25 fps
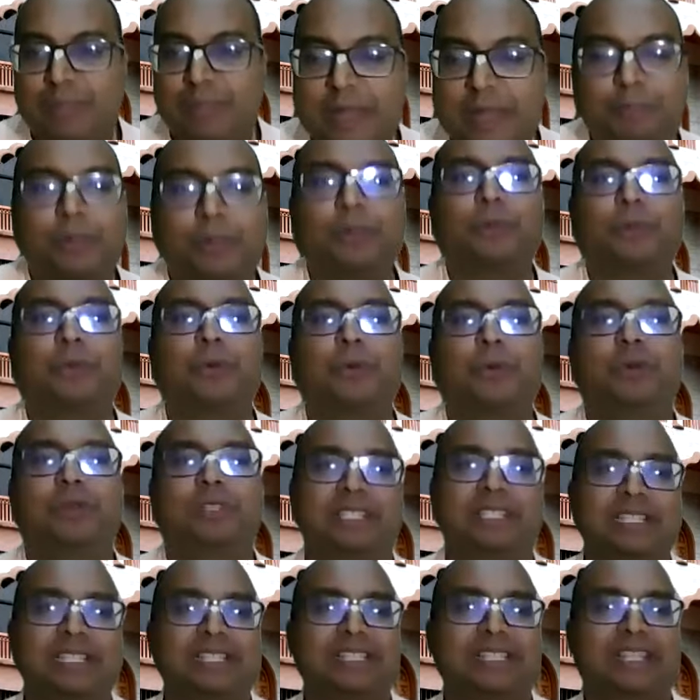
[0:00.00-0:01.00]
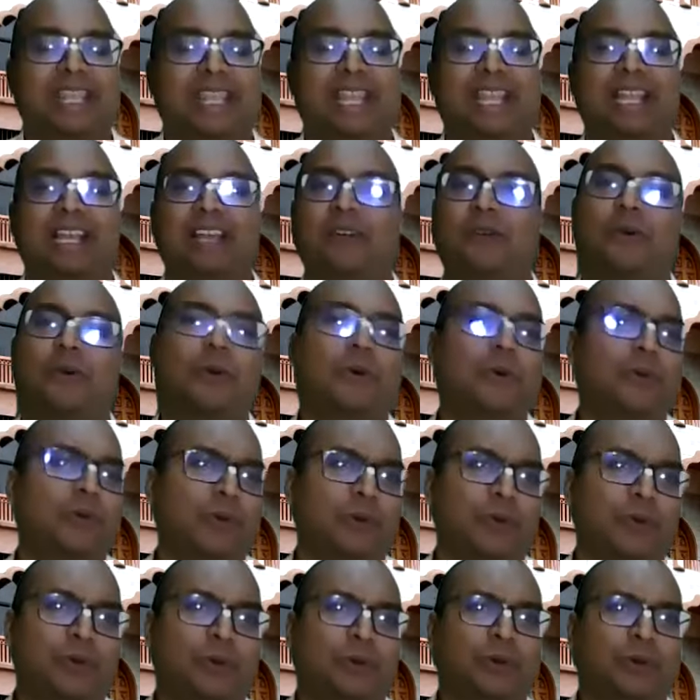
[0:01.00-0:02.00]
people would still think, oh,
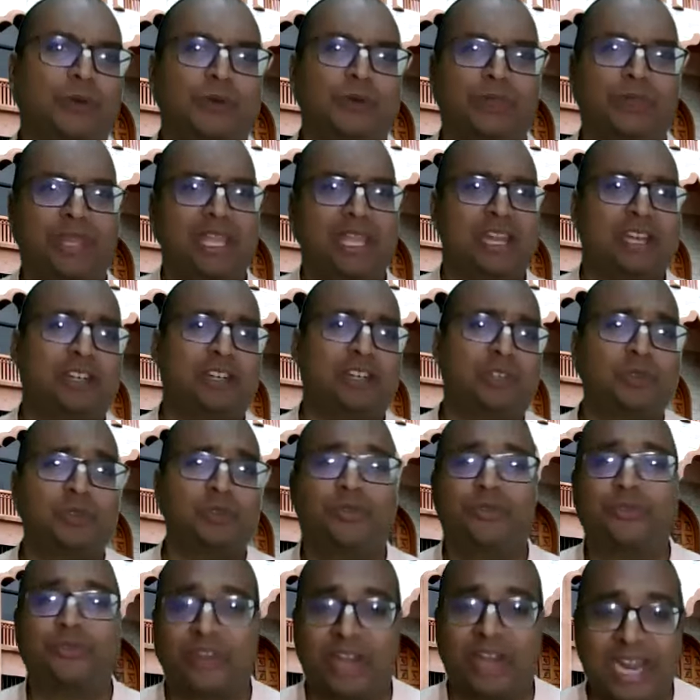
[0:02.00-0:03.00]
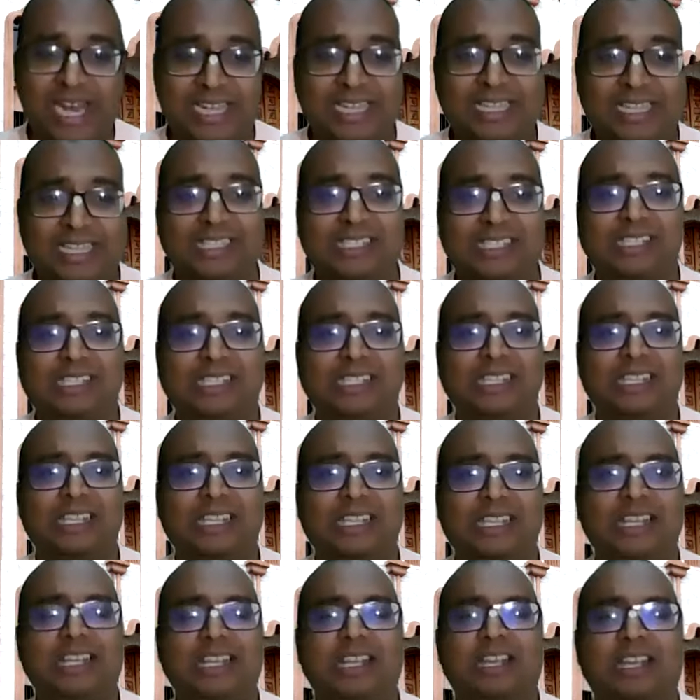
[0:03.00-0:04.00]
no, no, no, they are two friends,
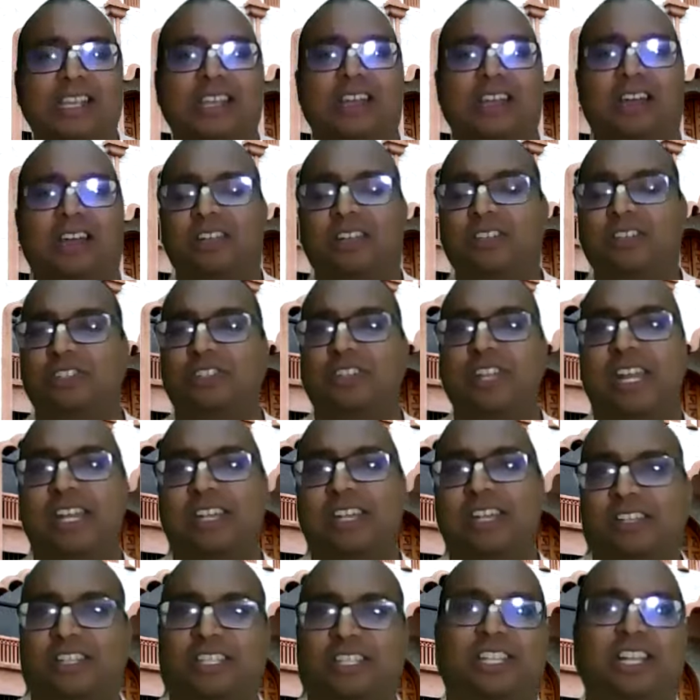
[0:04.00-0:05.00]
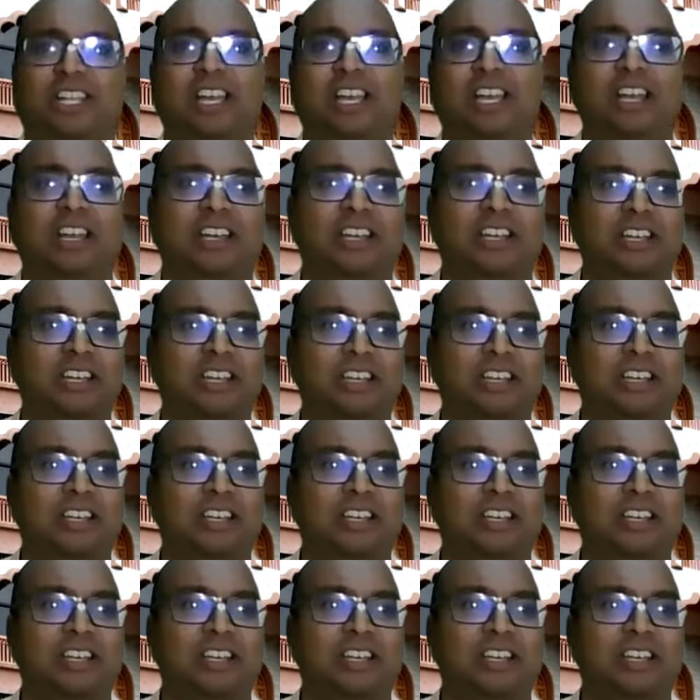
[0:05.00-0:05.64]
Arjuna and Krishna.